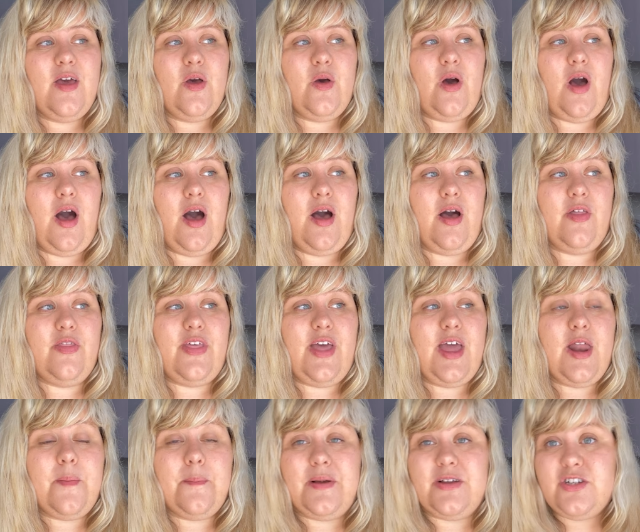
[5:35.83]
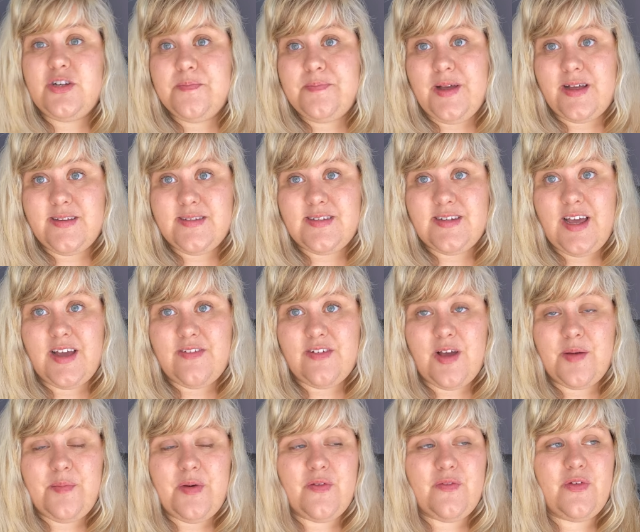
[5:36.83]
They had a bunch of bell staff
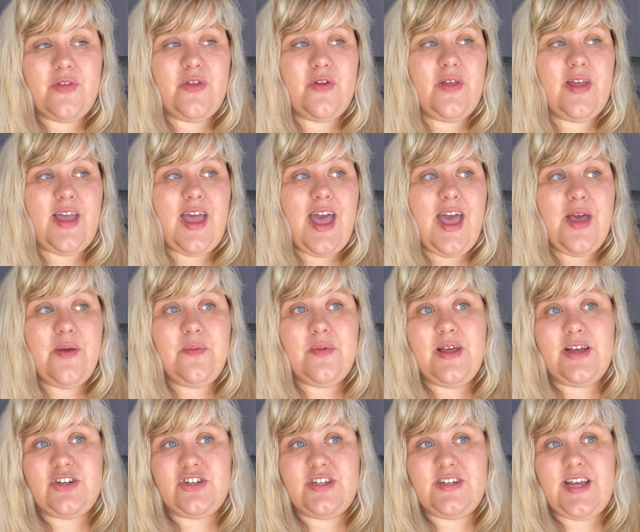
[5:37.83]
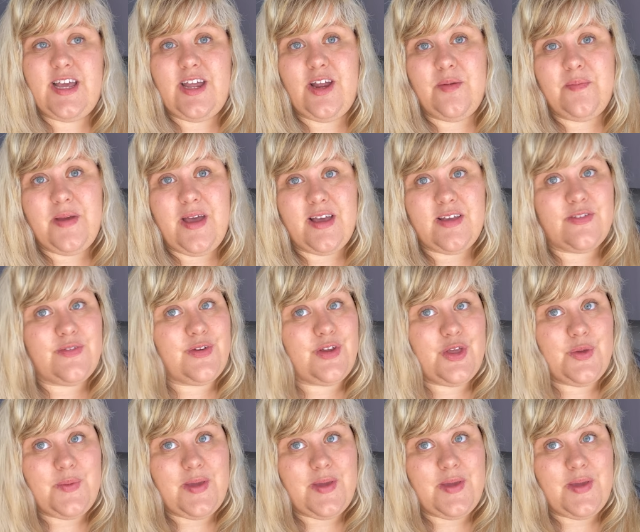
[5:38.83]
come over. They're like, hey, we'll actually take your bags for you.